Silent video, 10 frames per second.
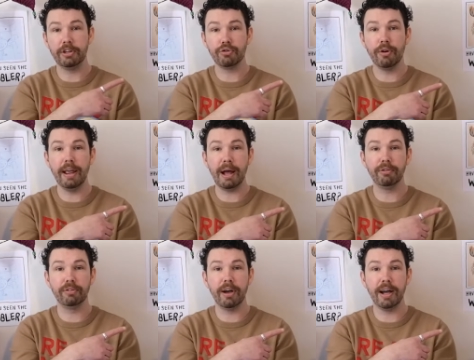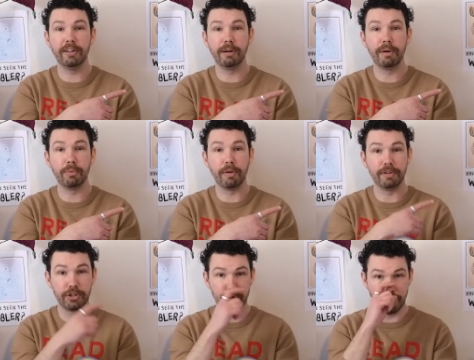tree outside, on the
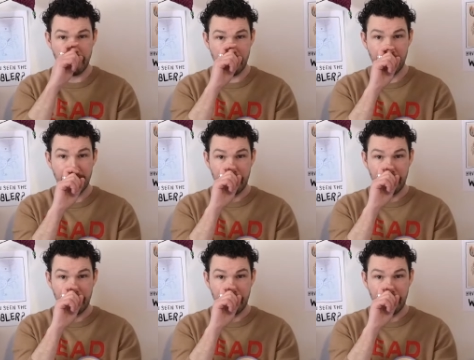Mudwaffler's tree,